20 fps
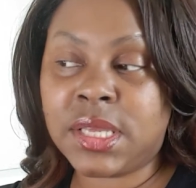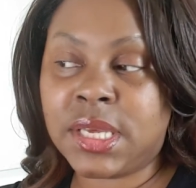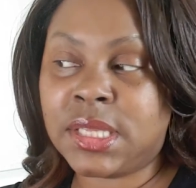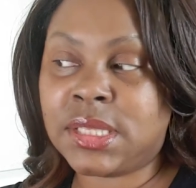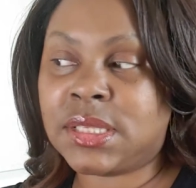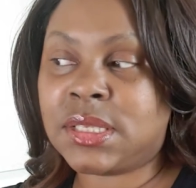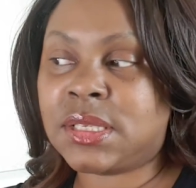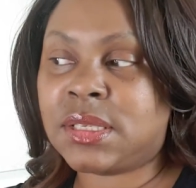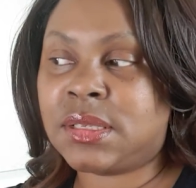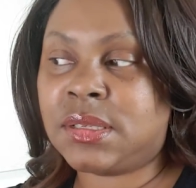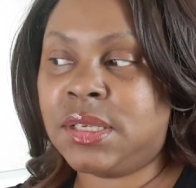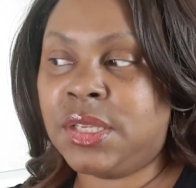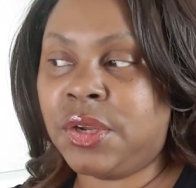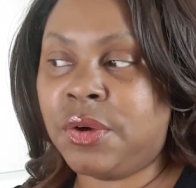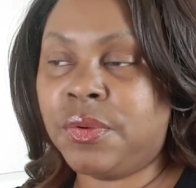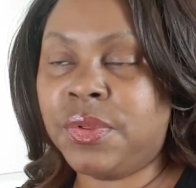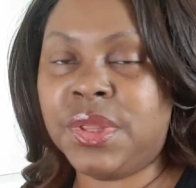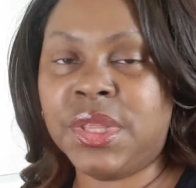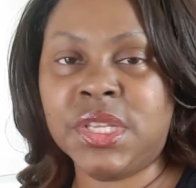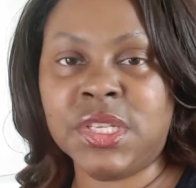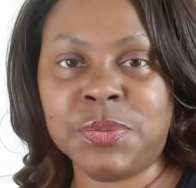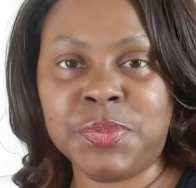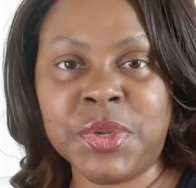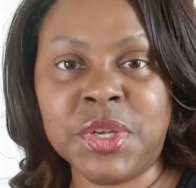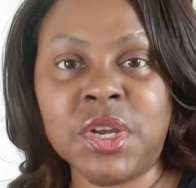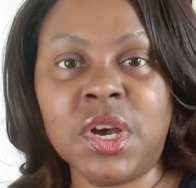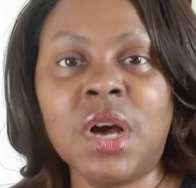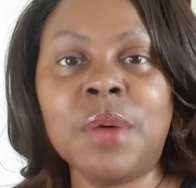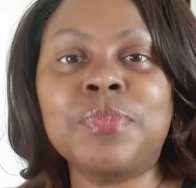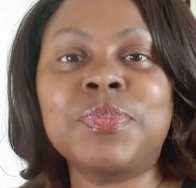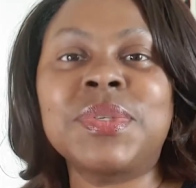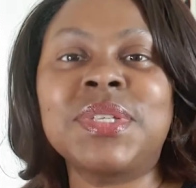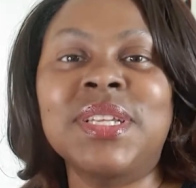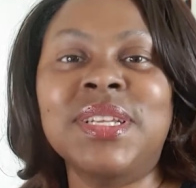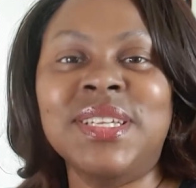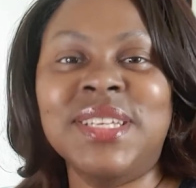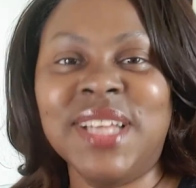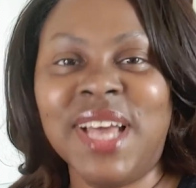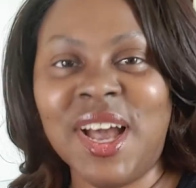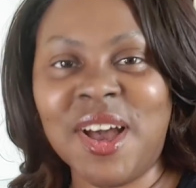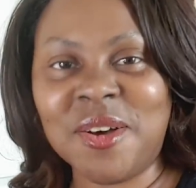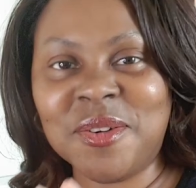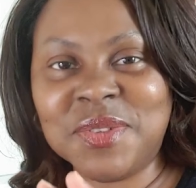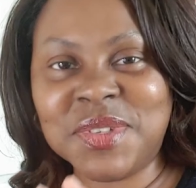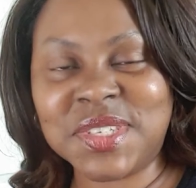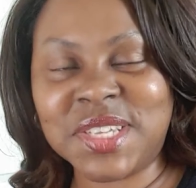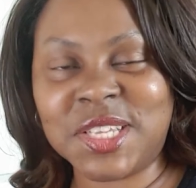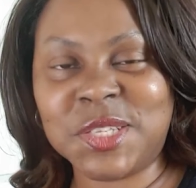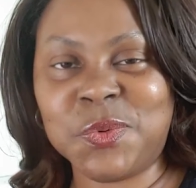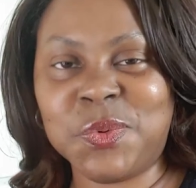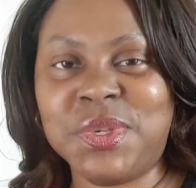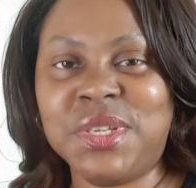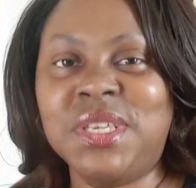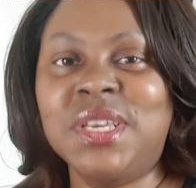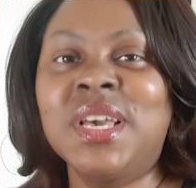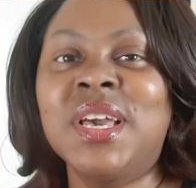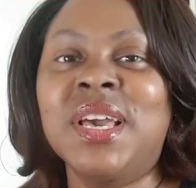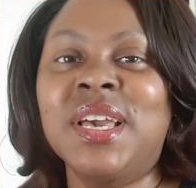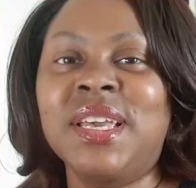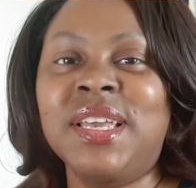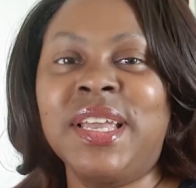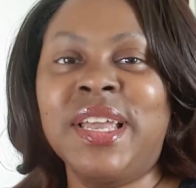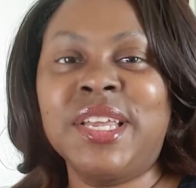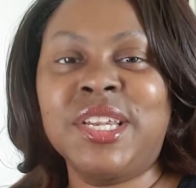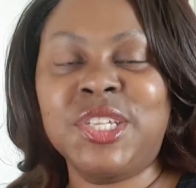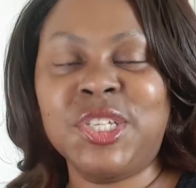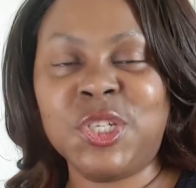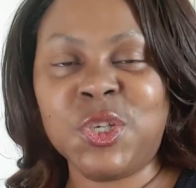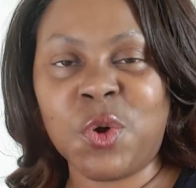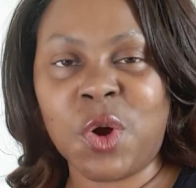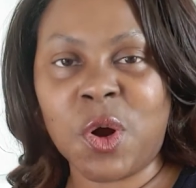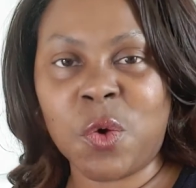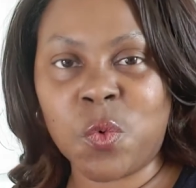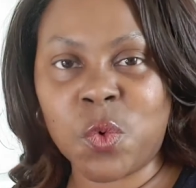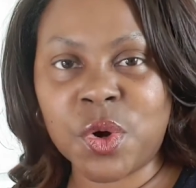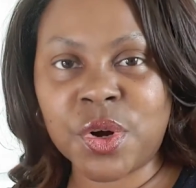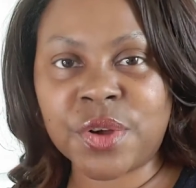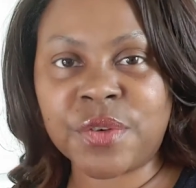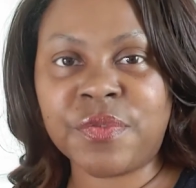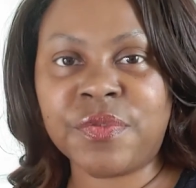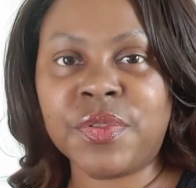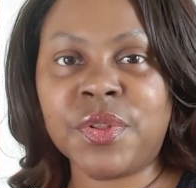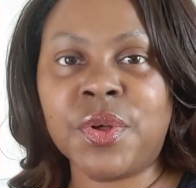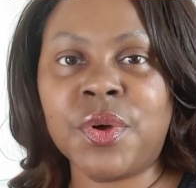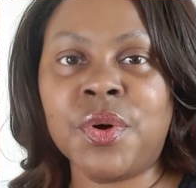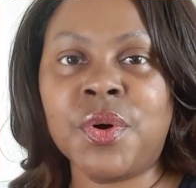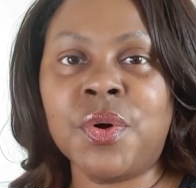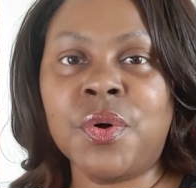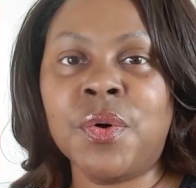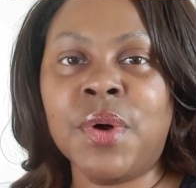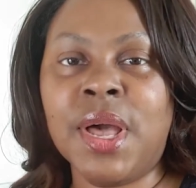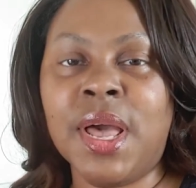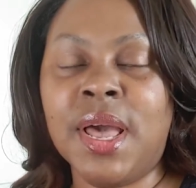It's, there's been ups and downs as we get into our workflow,